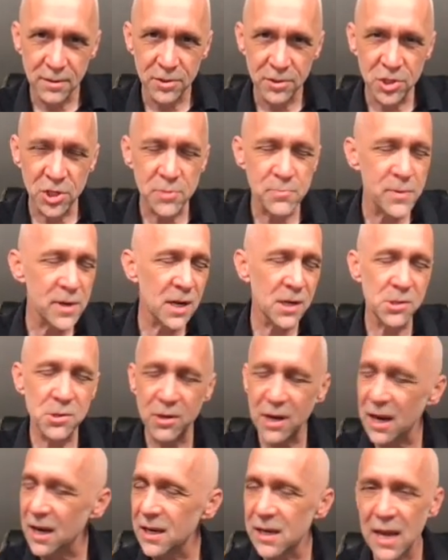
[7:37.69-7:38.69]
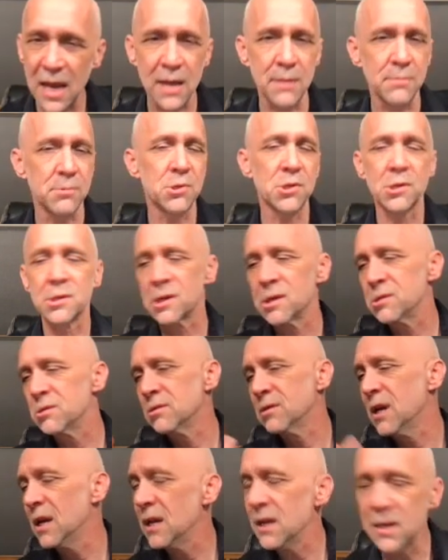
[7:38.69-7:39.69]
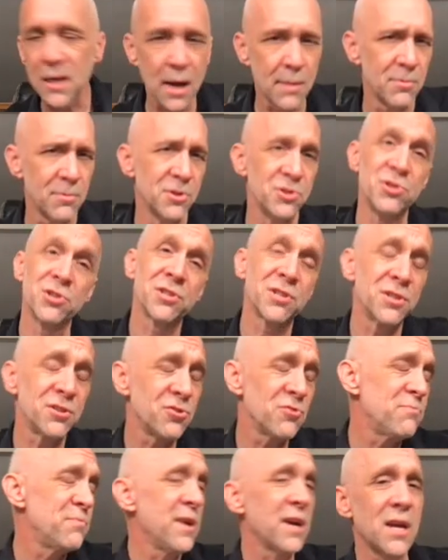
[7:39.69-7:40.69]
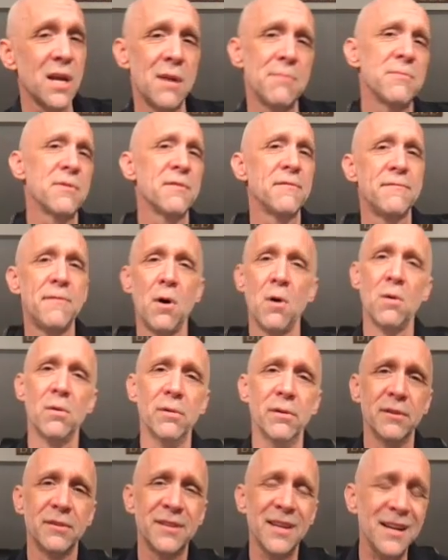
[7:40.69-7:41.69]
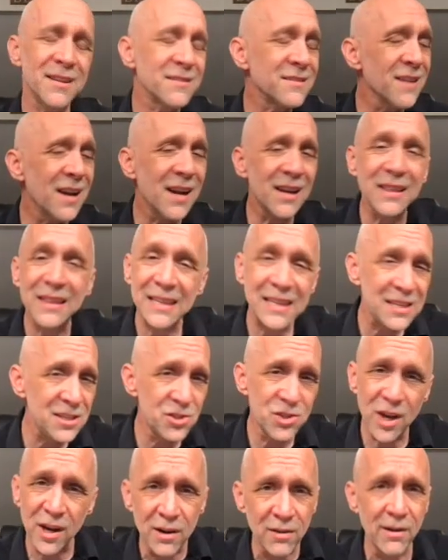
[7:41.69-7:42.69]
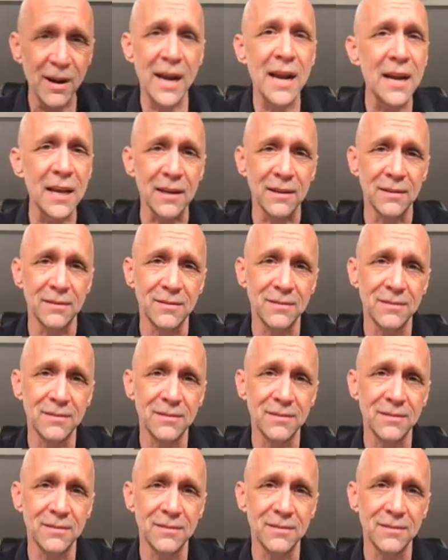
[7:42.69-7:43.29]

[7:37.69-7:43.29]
Just because you're getting names, just because you're getting numbers, just because you're picking up the phone, that's not lead generating.